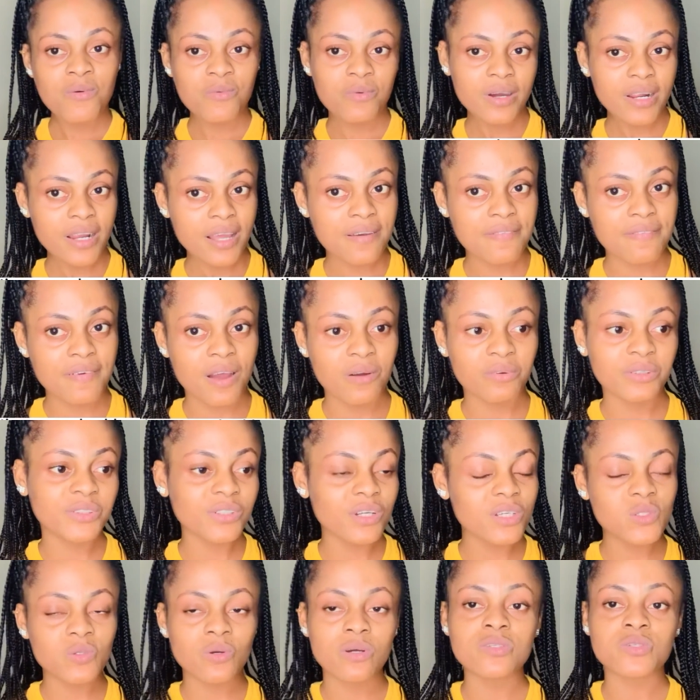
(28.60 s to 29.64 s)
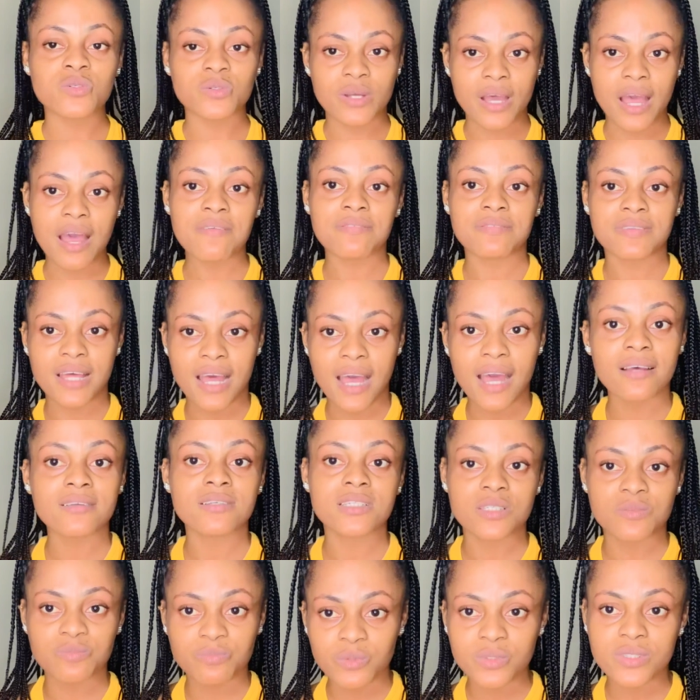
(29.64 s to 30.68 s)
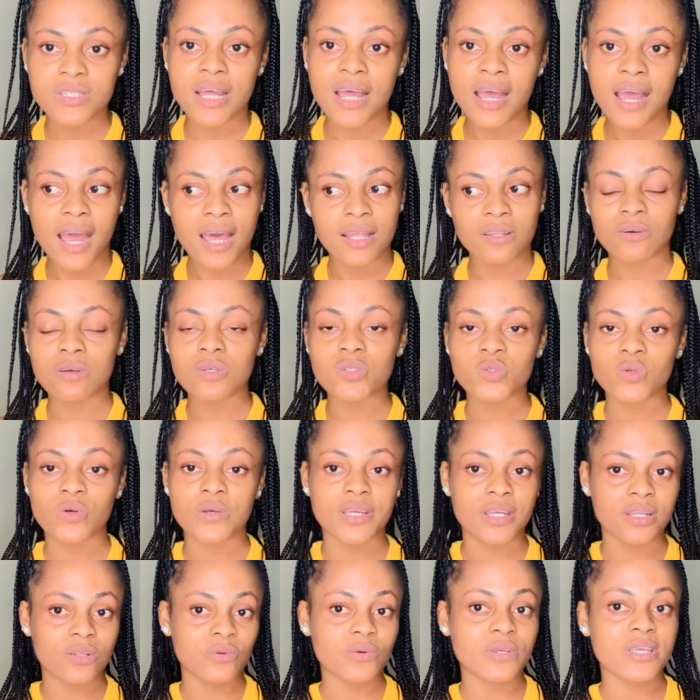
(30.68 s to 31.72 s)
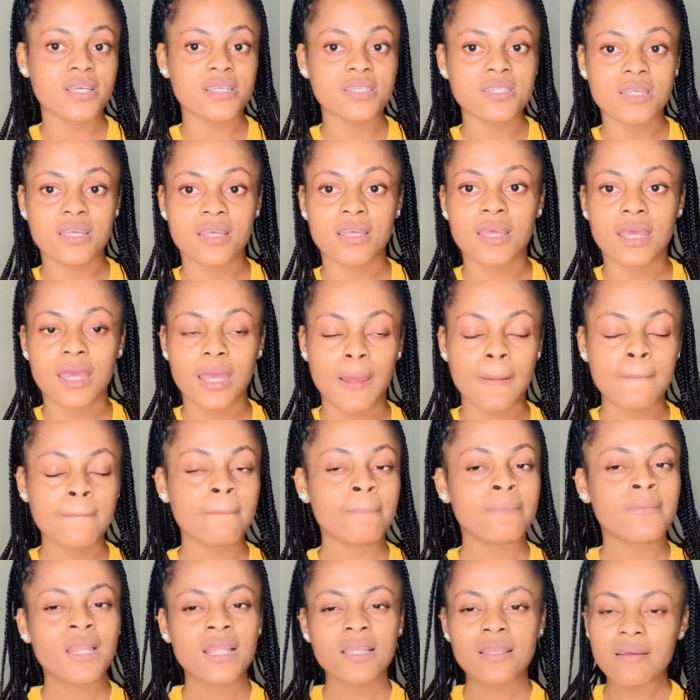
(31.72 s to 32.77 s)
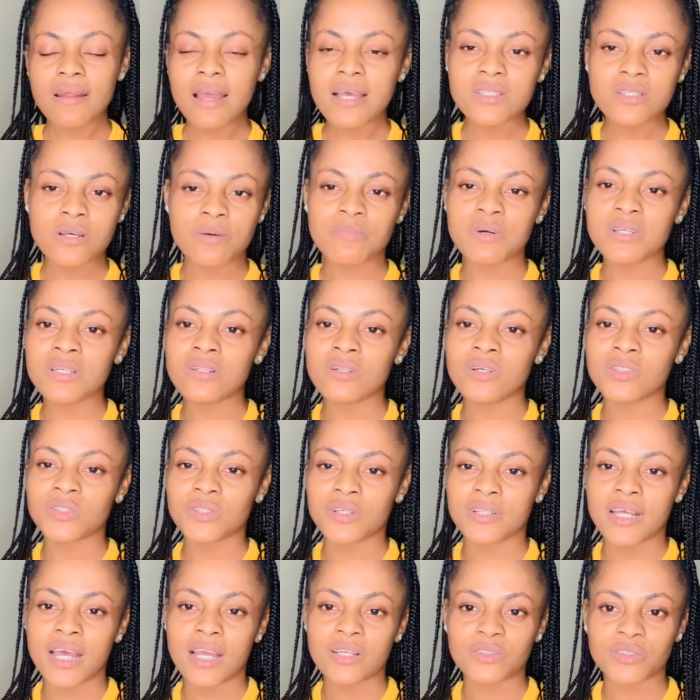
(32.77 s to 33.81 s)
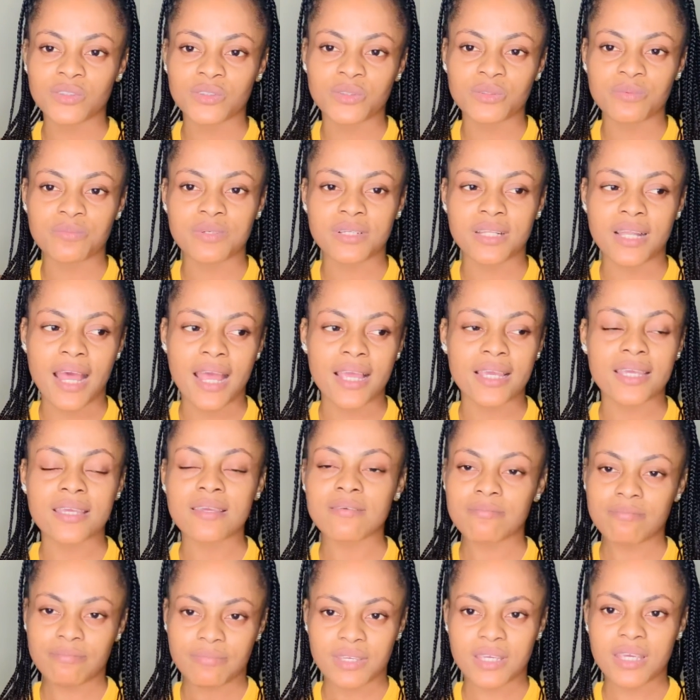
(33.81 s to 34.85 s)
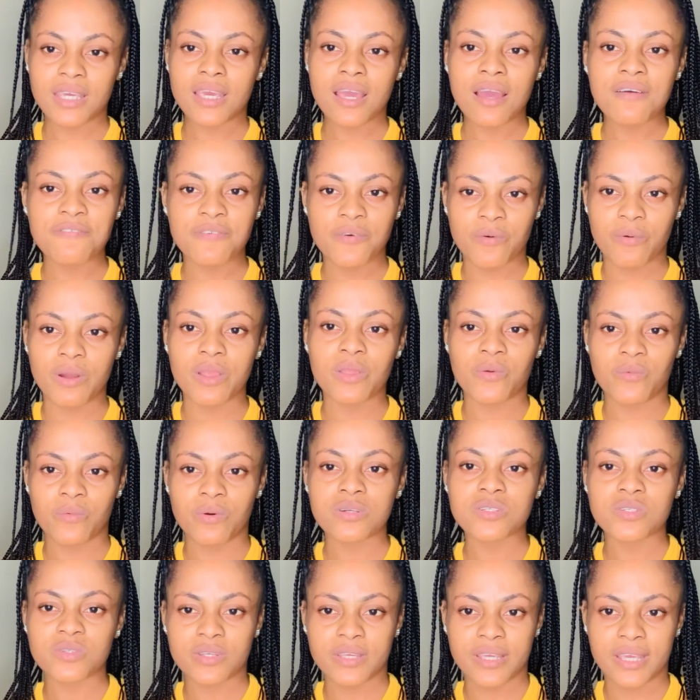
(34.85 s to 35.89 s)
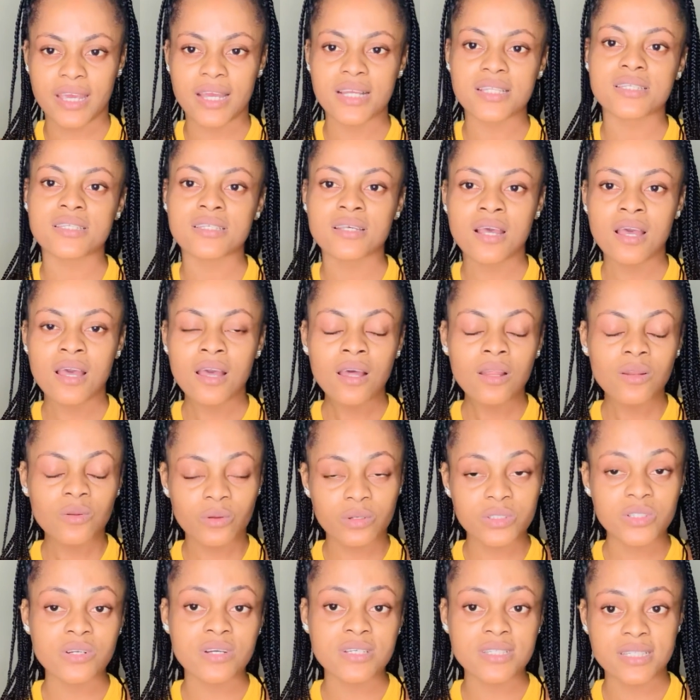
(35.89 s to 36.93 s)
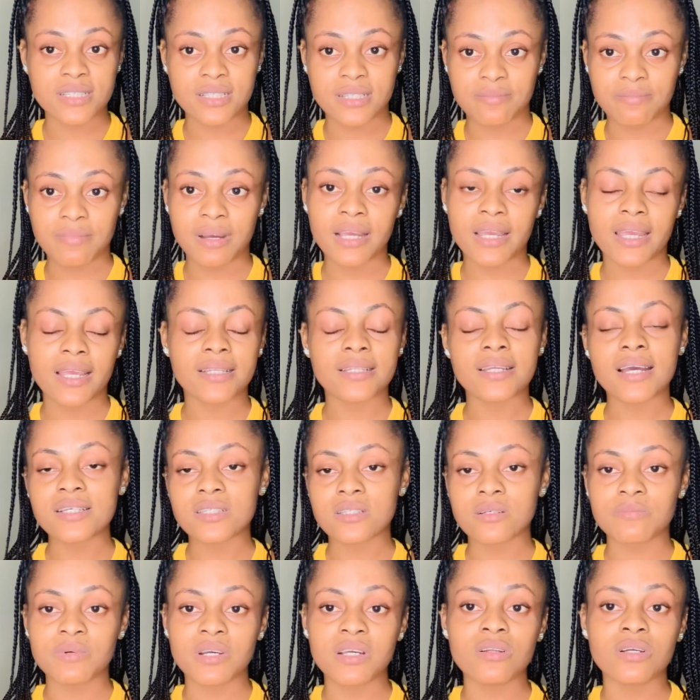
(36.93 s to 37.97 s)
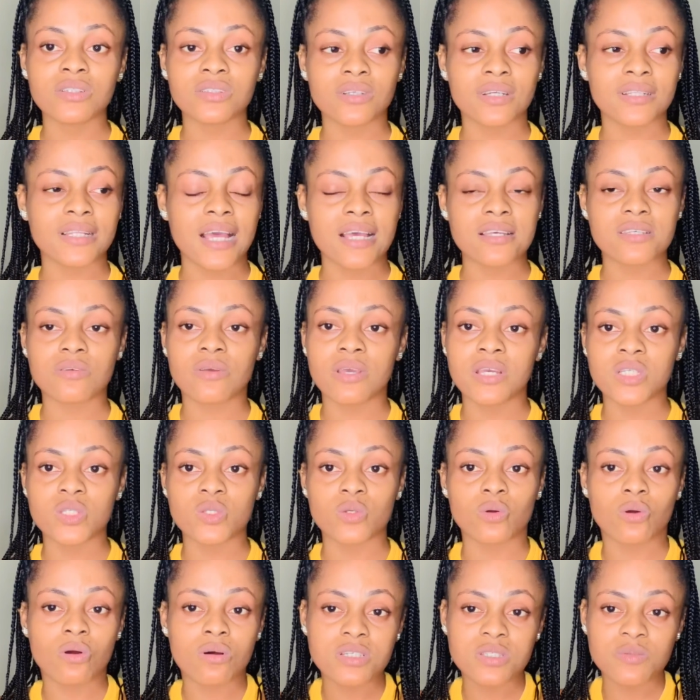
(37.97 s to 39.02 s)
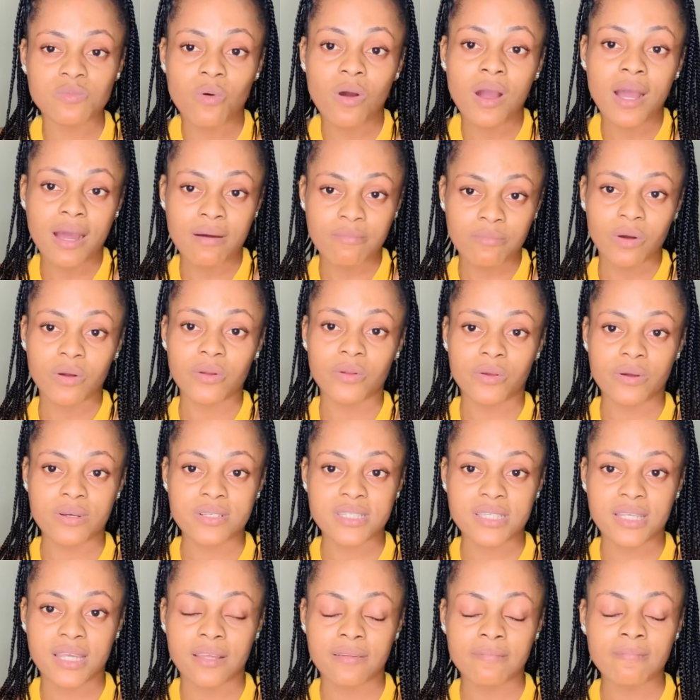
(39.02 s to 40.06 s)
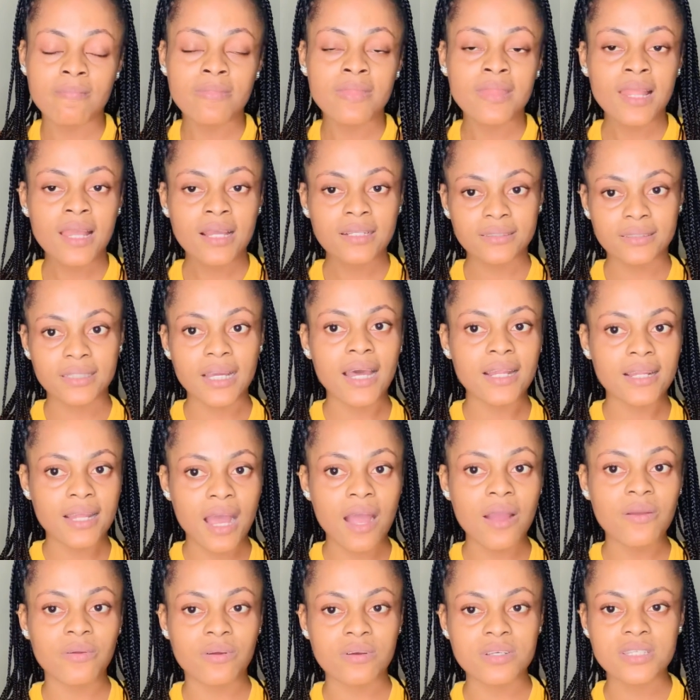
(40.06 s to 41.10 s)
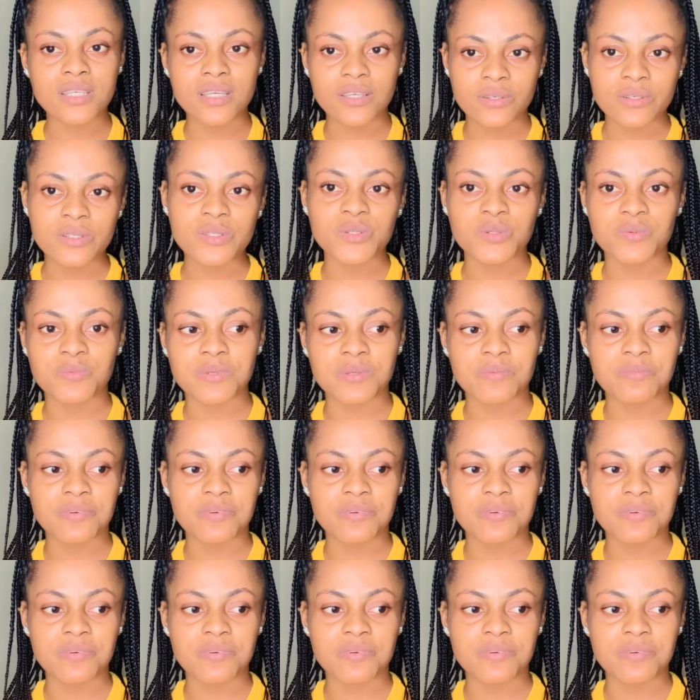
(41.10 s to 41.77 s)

whatever, we just want to have that smoother and also a looking skincare, there are some body lotion that you should be like be careful when you want to get lotion to the market. There are some body lotion that is going to cause more harm on your skin than how your skin used to be